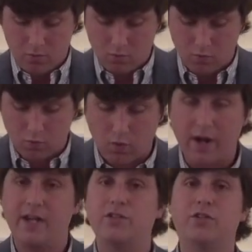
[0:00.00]

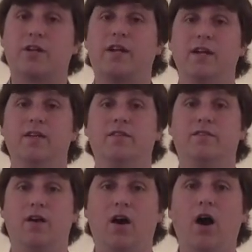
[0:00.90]
Raise your
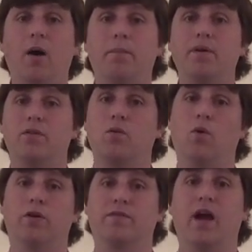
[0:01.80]
kids up in the
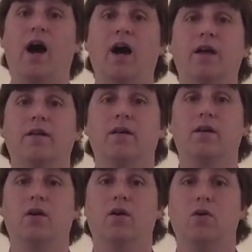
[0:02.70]
Word of God.
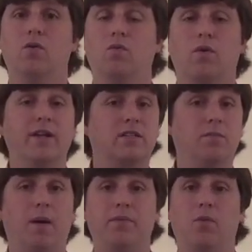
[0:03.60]
Raise
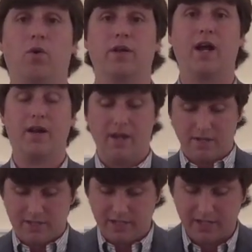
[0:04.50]
them up in the Word of God.
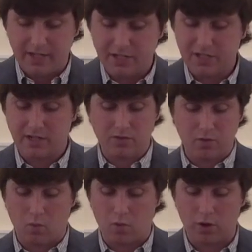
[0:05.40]
Teaching
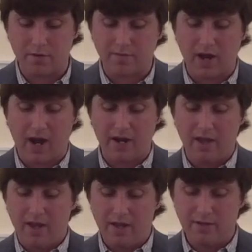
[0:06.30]
the Word of God
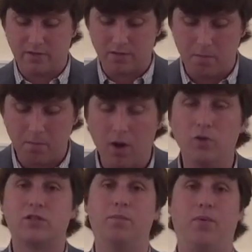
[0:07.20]
is the
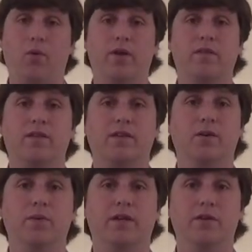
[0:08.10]
most important thing
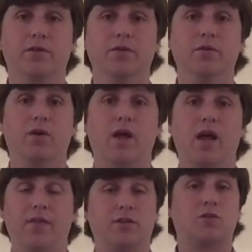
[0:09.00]
that we can do.
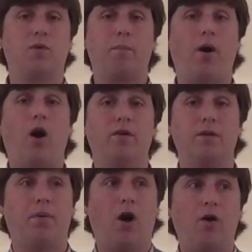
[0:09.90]
And this is what Paul
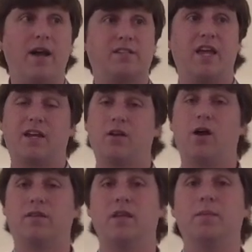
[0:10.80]
did. Paul has taken
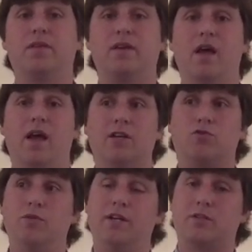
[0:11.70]
on Timothy
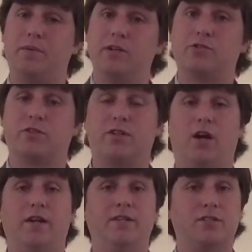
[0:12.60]
as really a spiritual
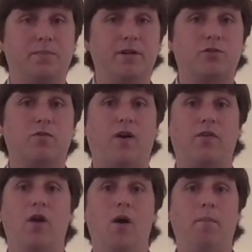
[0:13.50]
son, and he's a spiritual
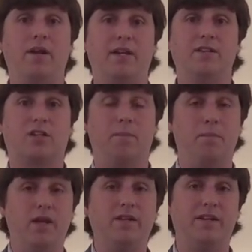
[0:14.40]
father, but he is
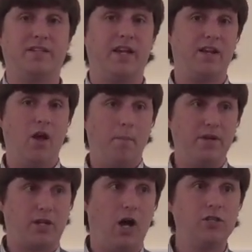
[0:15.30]
commending, he's saying,
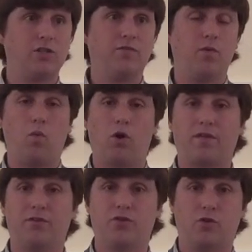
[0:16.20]
because of the work
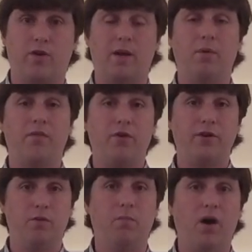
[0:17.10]
that your grandmother
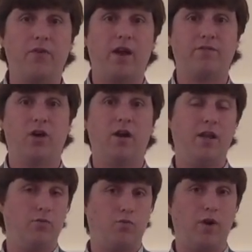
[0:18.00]
and your mother have done
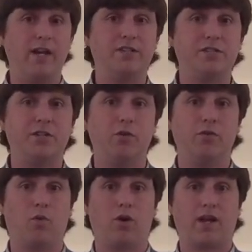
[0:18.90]
in raising you
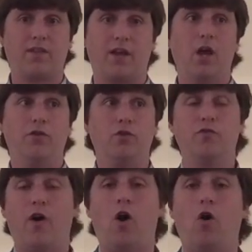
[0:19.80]
in the Word of God, like
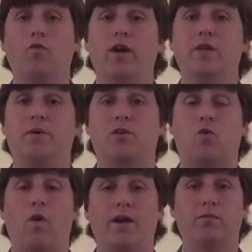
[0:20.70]
you've already been
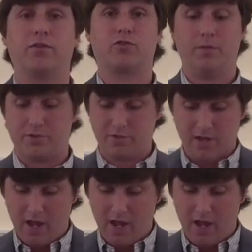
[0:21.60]
acquainted with the Scriptures.